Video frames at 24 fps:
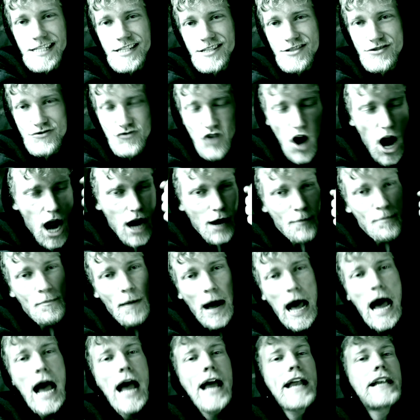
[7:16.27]
crock
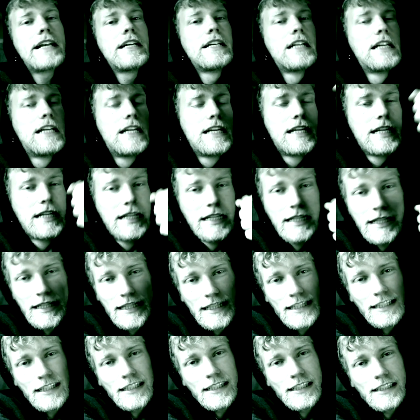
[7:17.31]
pot,
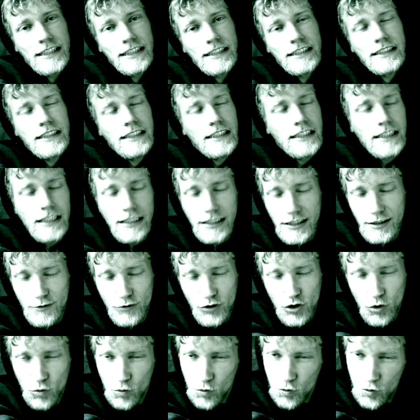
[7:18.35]
in
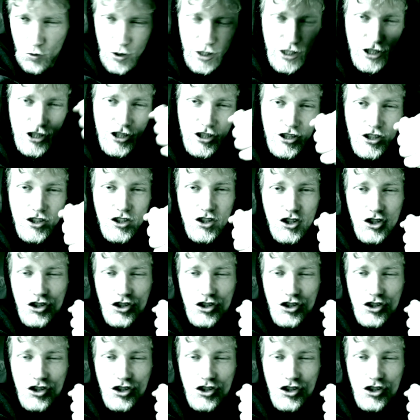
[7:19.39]
the witch's